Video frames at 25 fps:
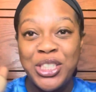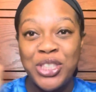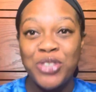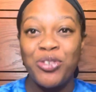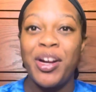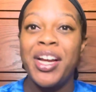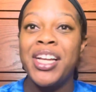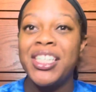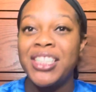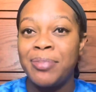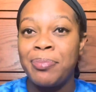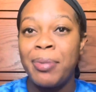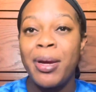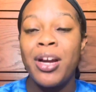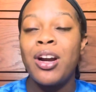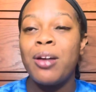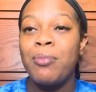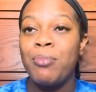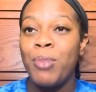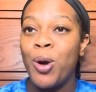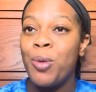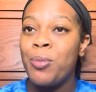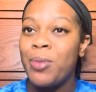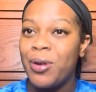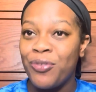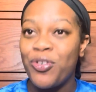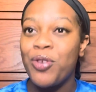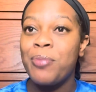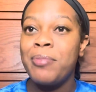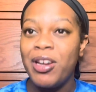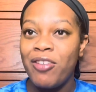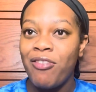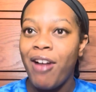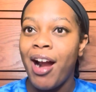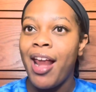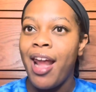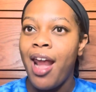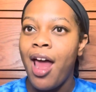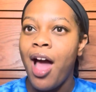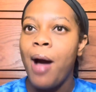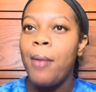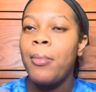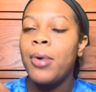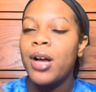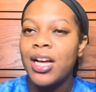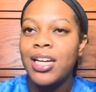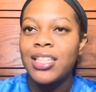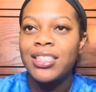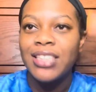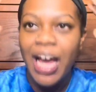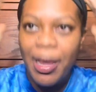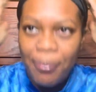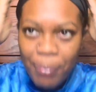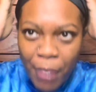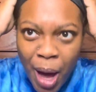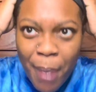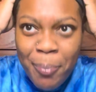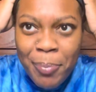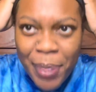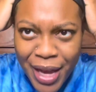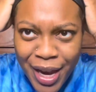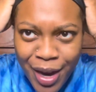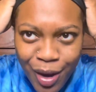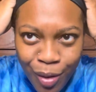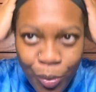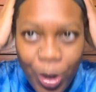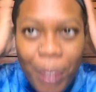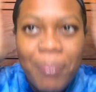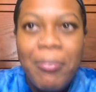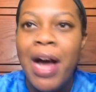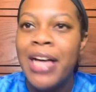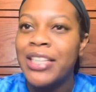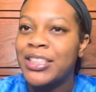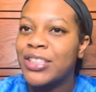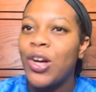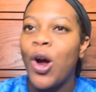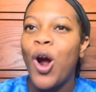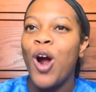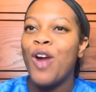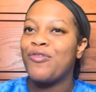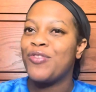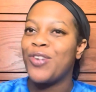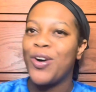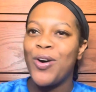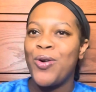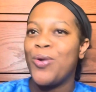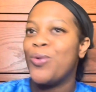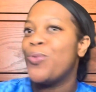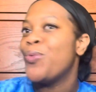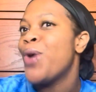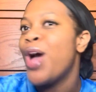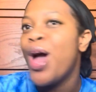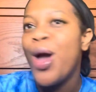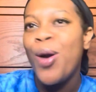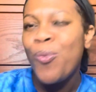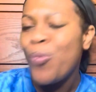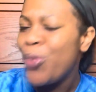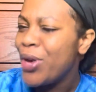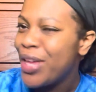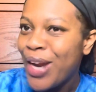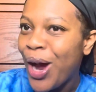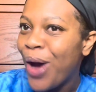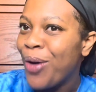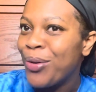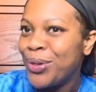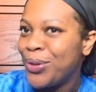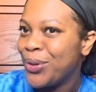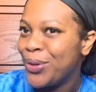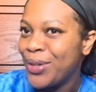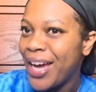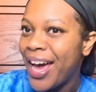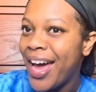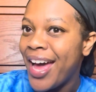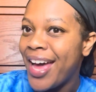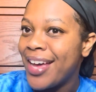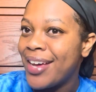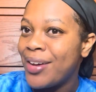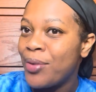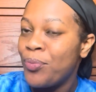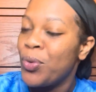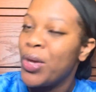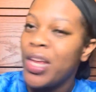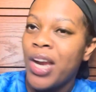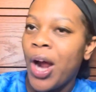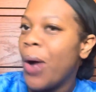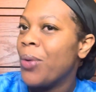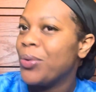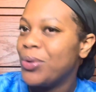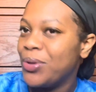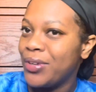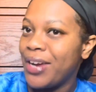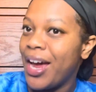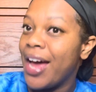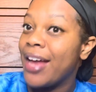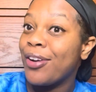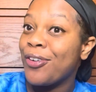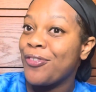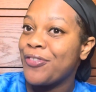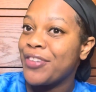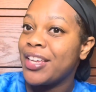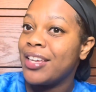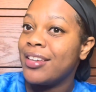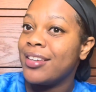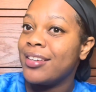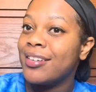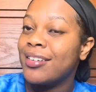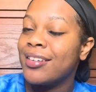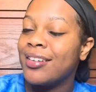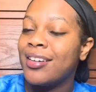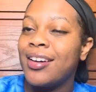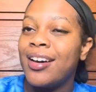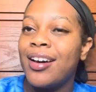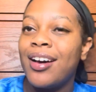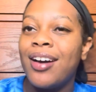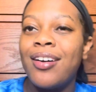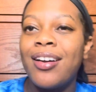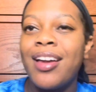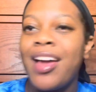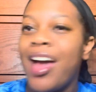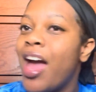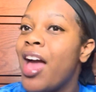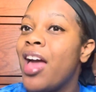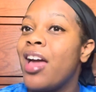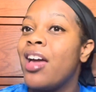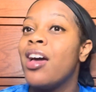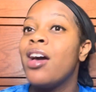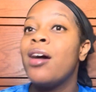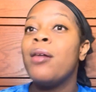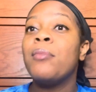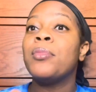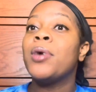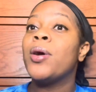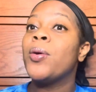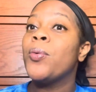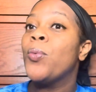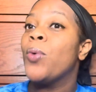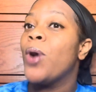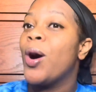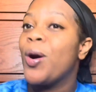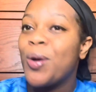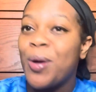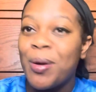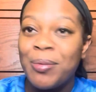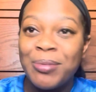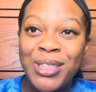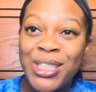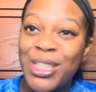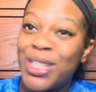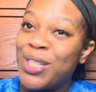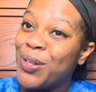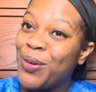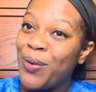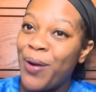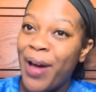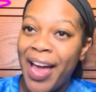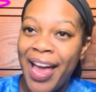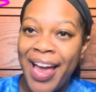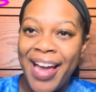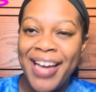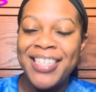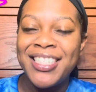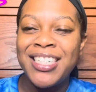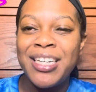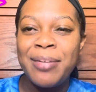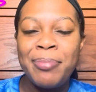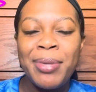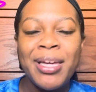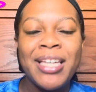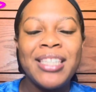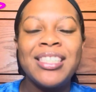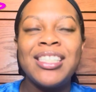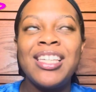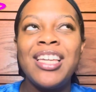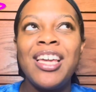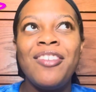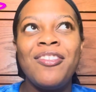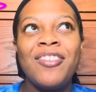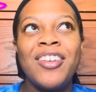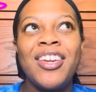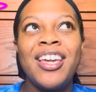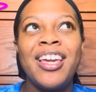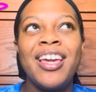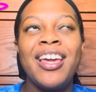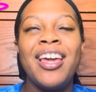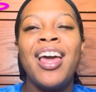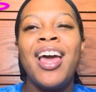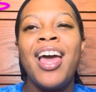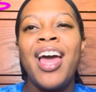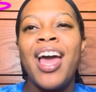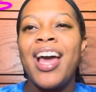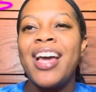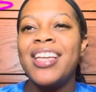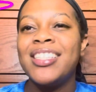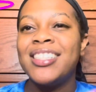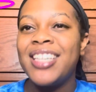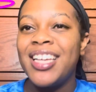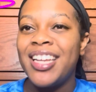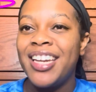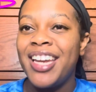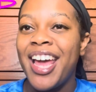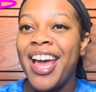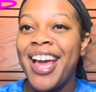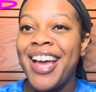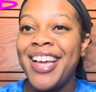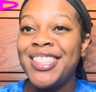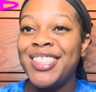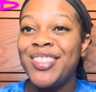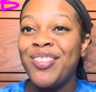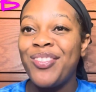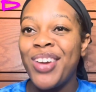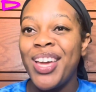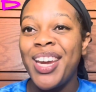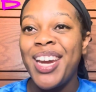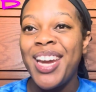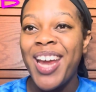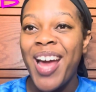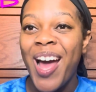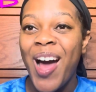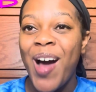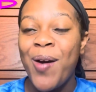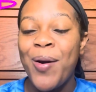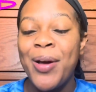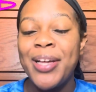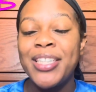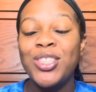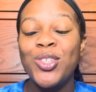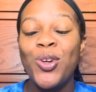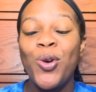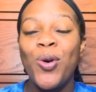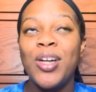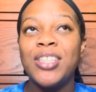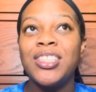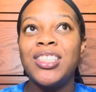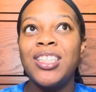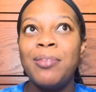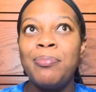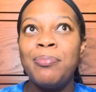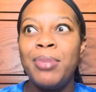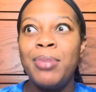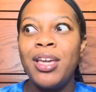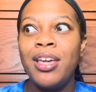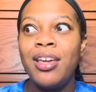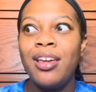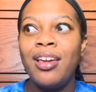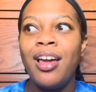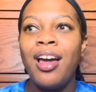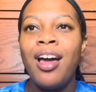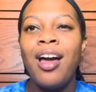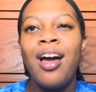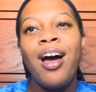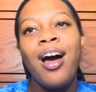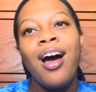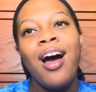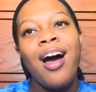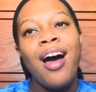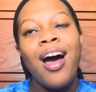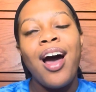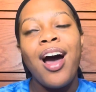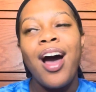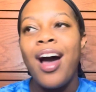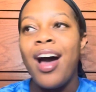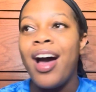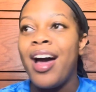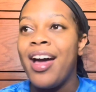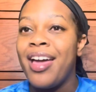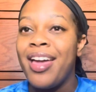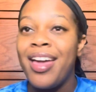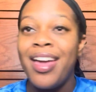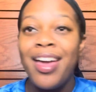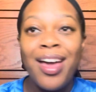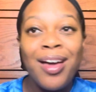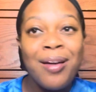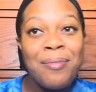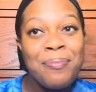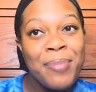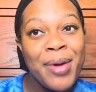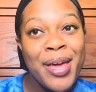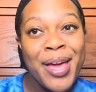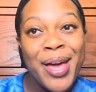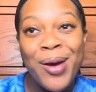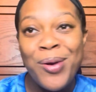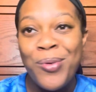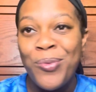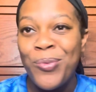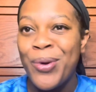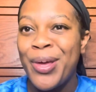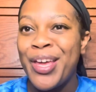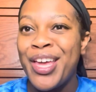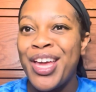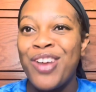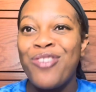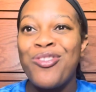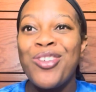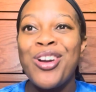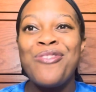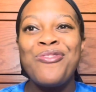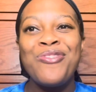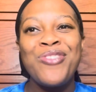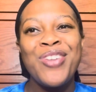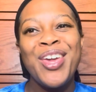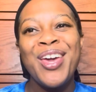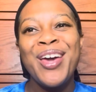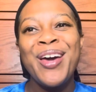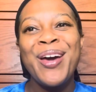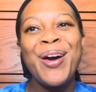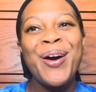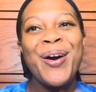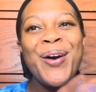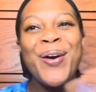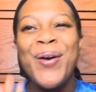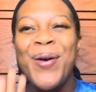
transparent moment for me right now because I'm up here with my scarf on. We don't do that. We don't do that over here, okay? But welcome to Angie BTV, and today's video is going to be a headband wig review.